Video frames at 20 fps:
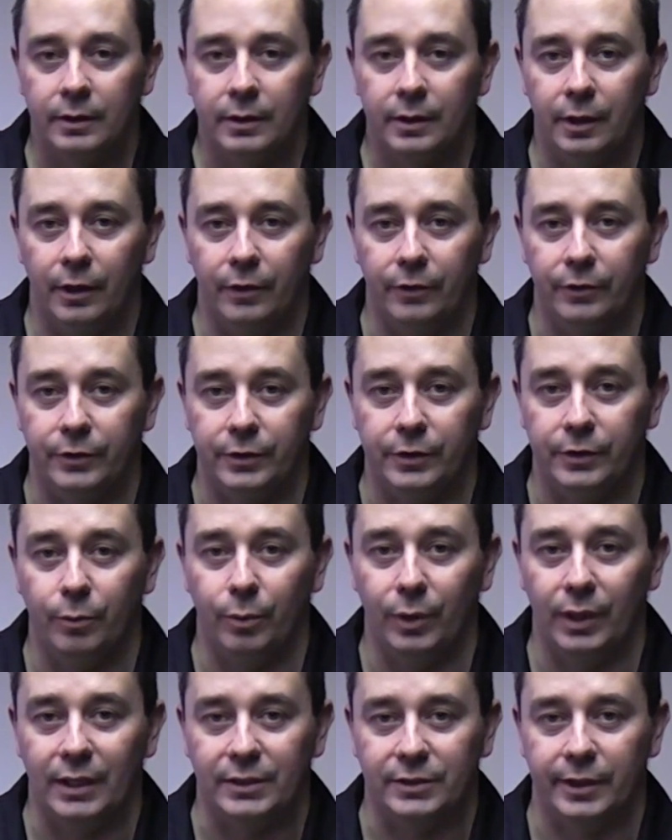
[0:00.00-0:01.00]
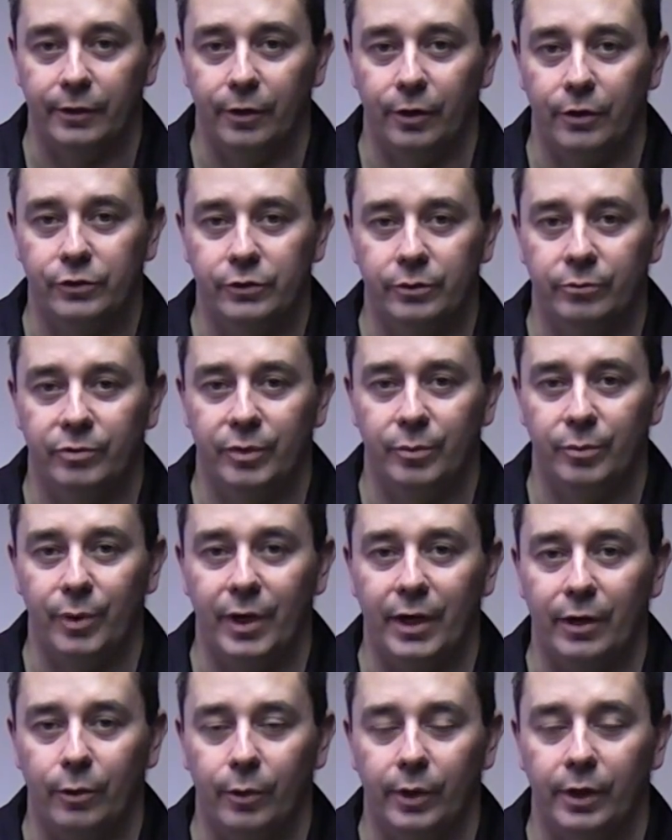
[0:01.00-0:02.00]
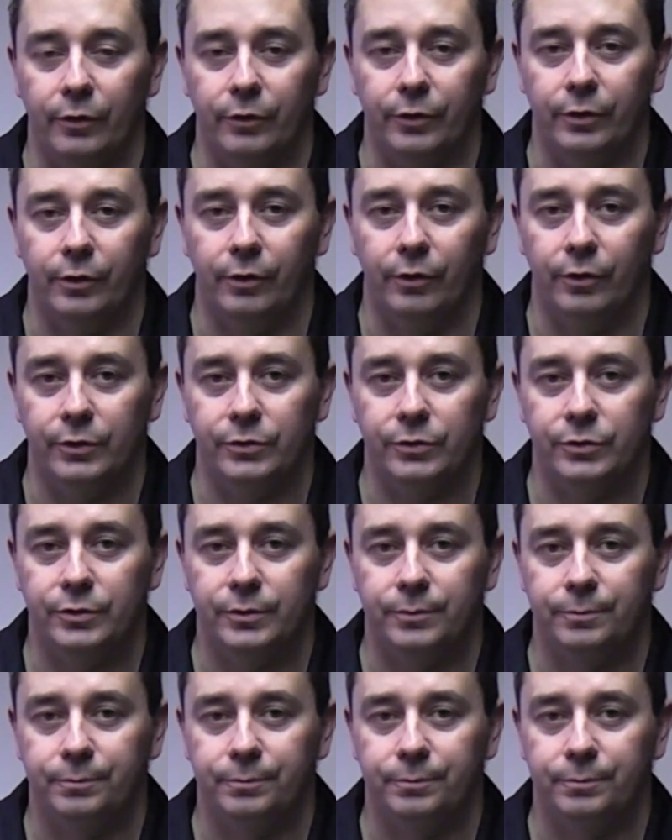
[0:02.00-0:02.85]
and you will actually learn something by going on the course.